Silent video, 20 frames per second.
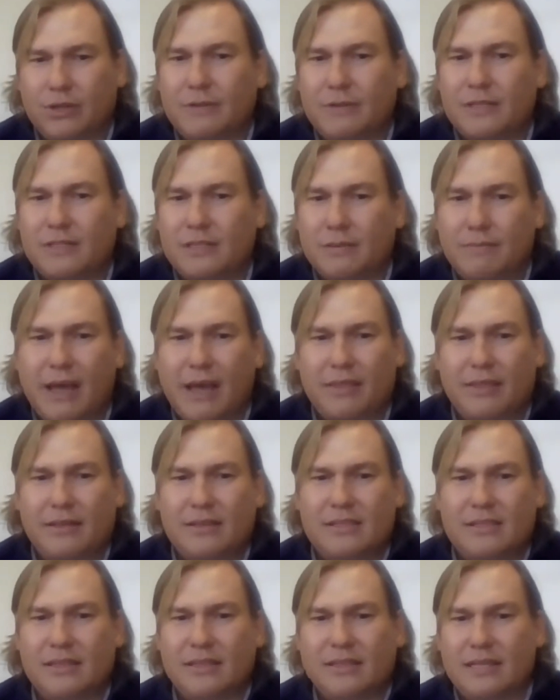driven some
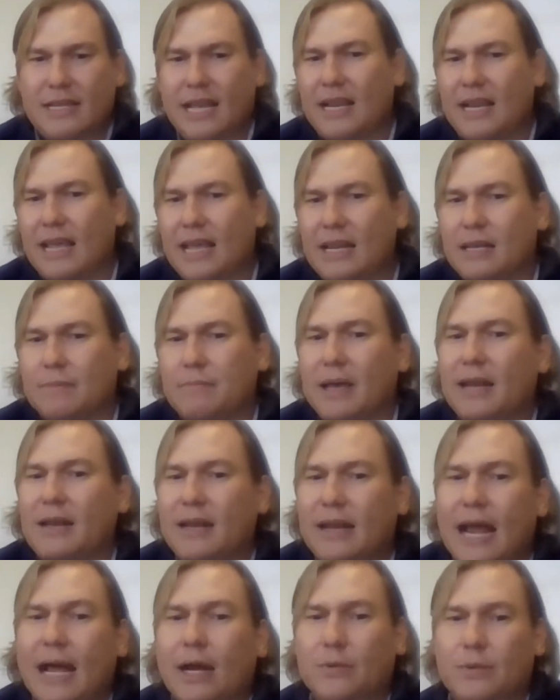methods in the data
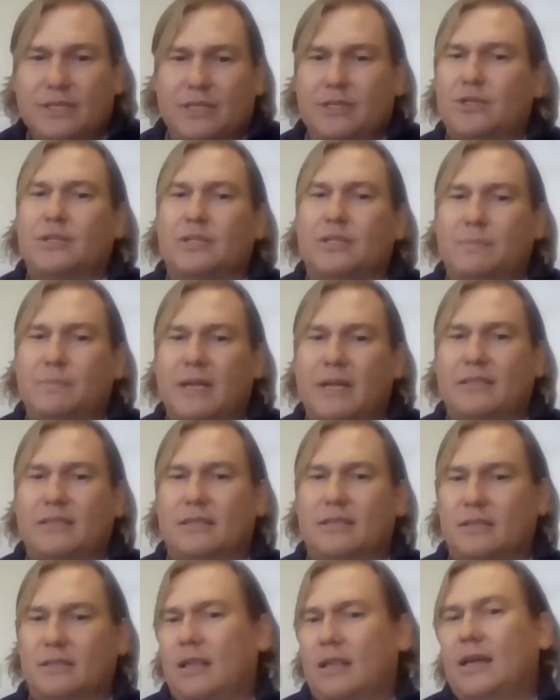independent acquisition
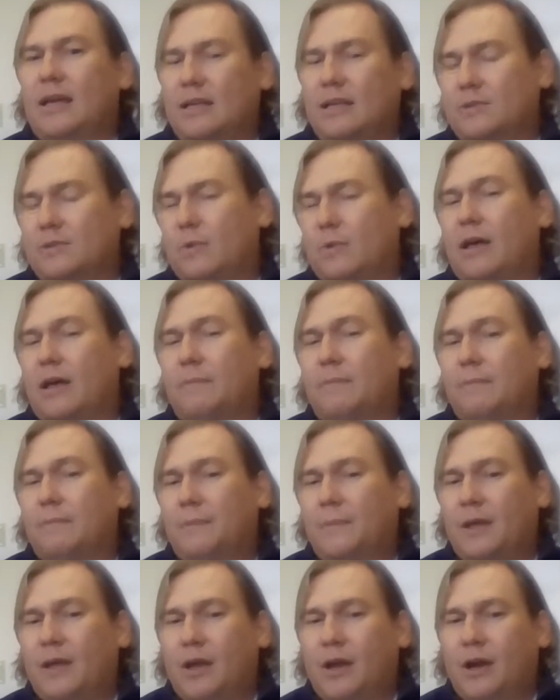space as
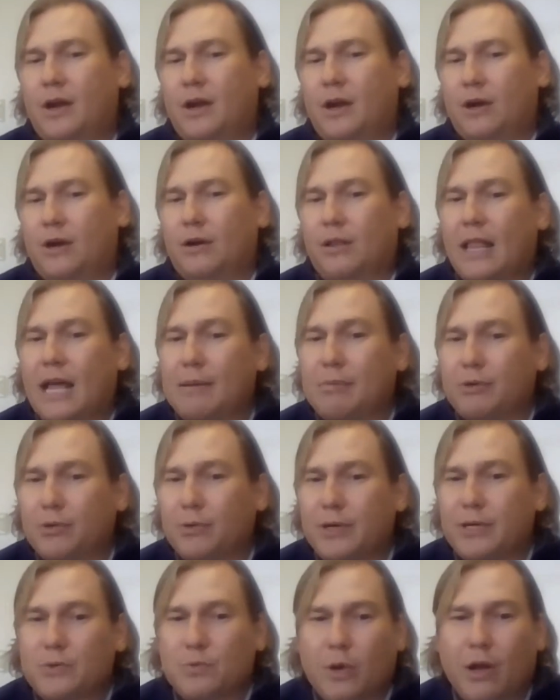well. Her
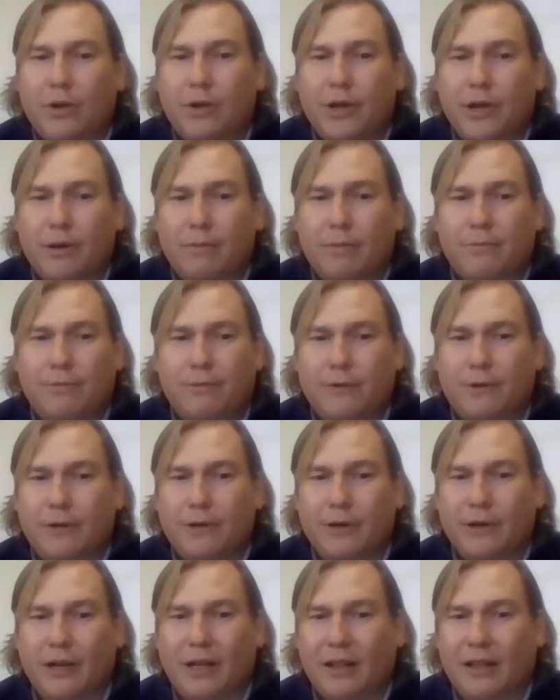laboratory is well known
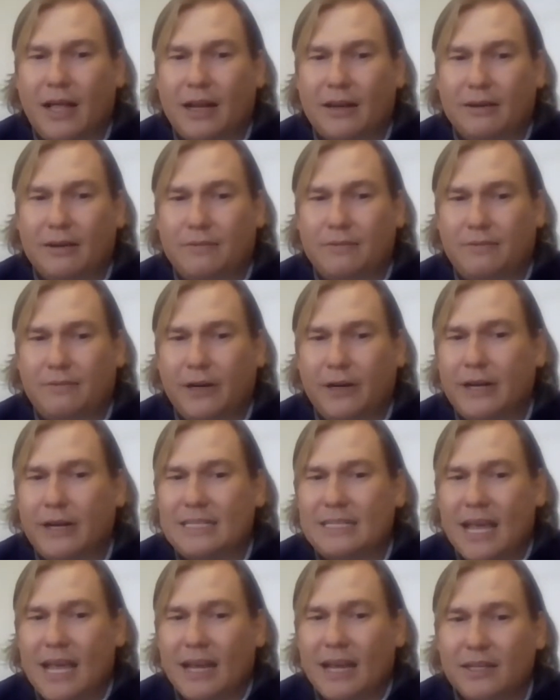for a lot of
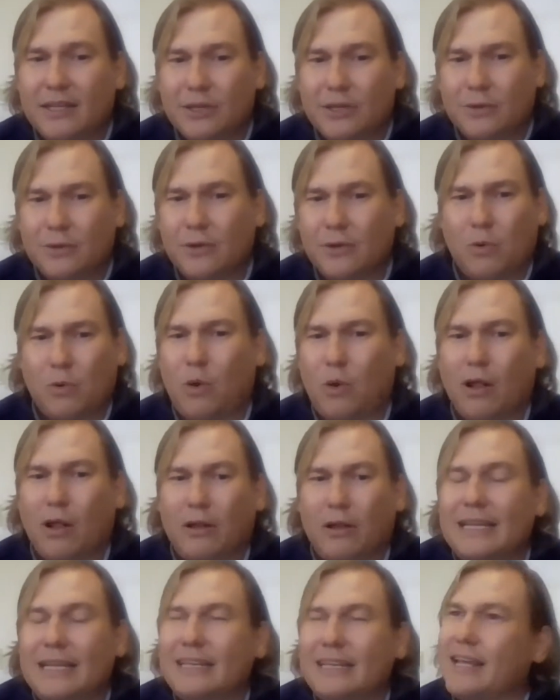very technical
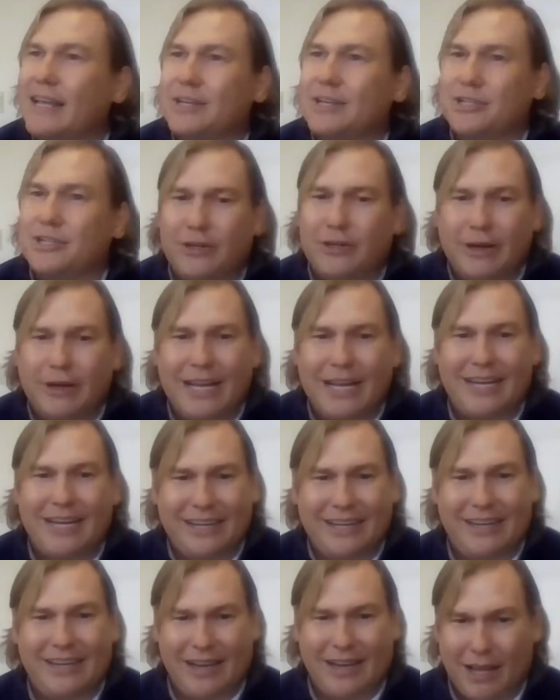quality data
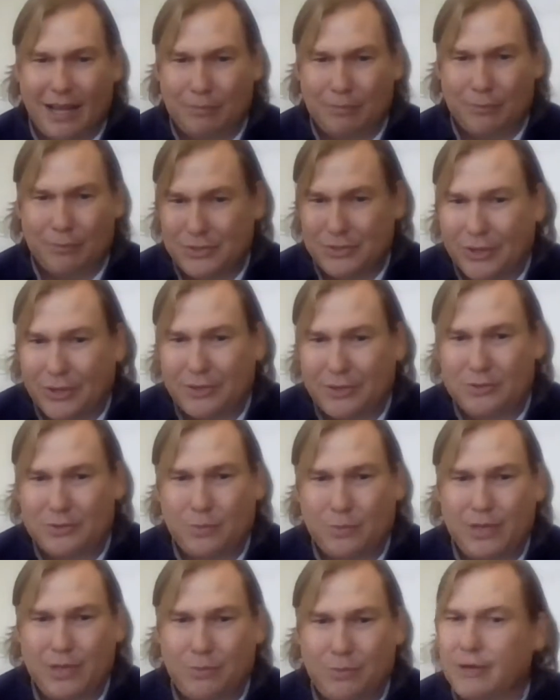generated
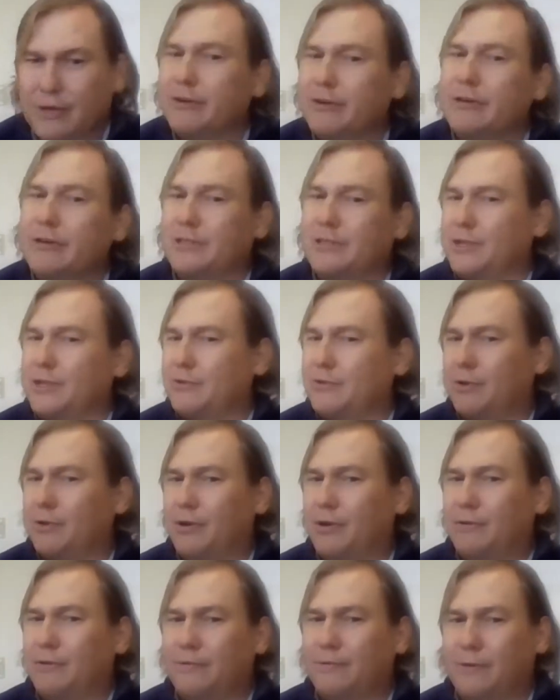results with rigorous
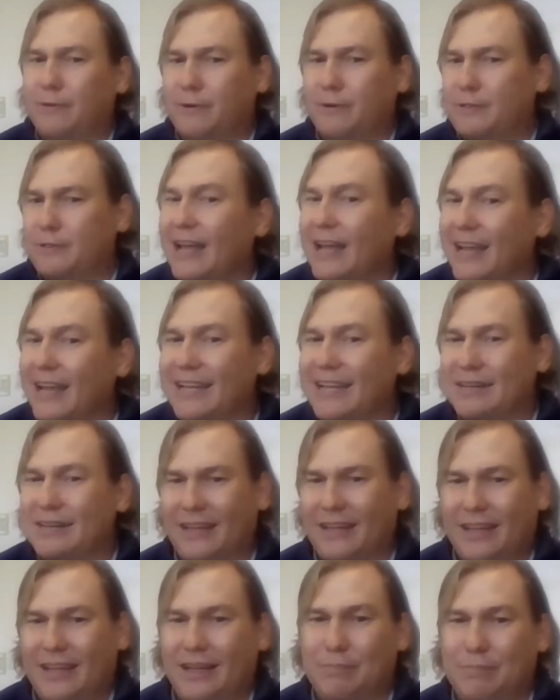control for
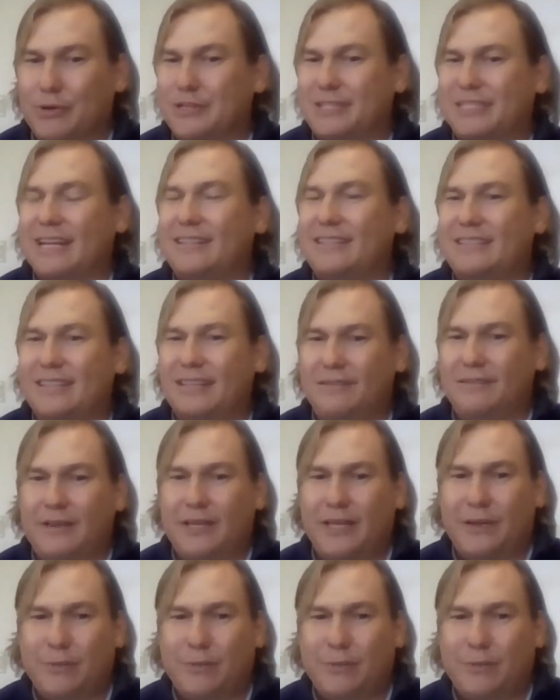tight percent